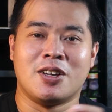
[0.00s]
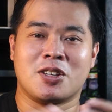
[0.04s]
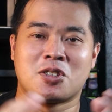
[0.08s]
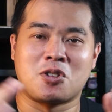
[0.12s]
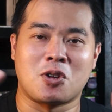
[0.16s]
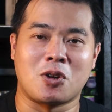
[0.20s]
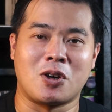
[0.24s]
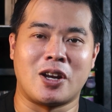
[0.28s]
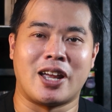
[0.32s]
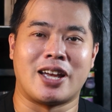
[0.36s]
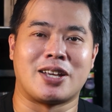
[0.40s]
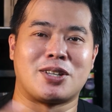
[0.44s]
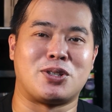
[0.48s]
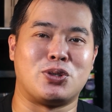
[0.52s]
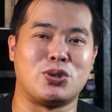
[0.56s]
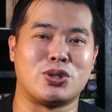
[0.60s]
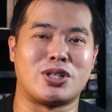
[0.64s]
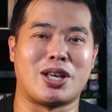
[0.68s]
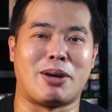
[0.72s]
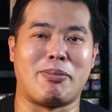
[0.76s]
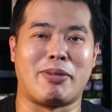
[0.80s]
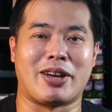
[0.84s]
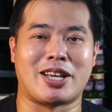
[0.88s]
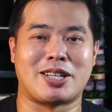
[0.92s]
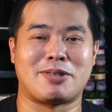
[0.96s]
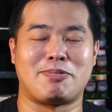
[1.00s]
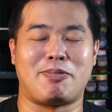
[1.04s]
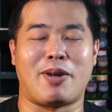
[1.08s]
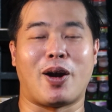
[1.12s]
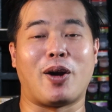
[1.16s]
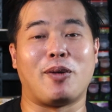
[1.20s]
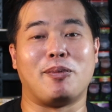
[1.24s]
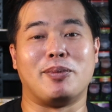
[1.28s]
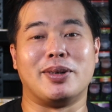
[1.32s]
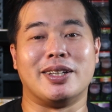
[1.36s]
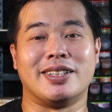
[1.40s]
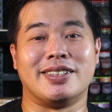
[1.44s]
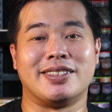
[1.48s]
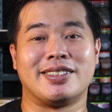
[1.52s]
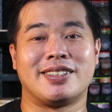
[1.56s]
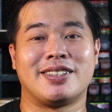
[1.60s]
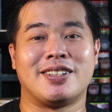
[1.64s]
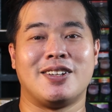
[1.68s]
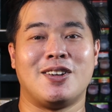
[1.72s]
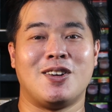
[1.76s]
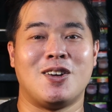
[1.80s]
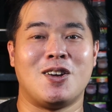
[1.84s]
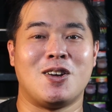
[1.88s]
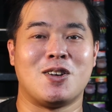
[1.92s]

So let us do some experiments.